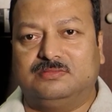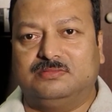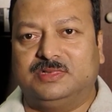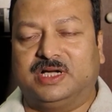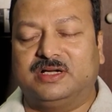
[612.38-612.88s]

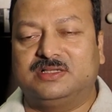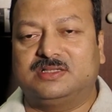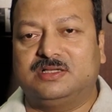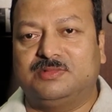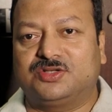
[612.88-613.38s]
decrease the
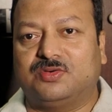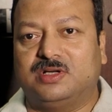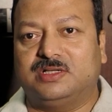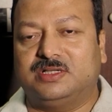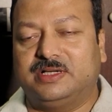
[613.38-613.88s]
image
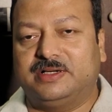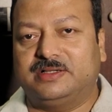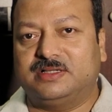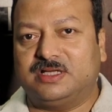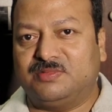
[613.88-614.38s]
quality,
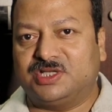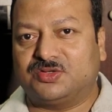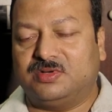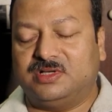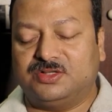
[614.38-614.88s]
degrade the image
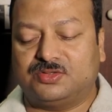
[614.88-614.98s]
quality.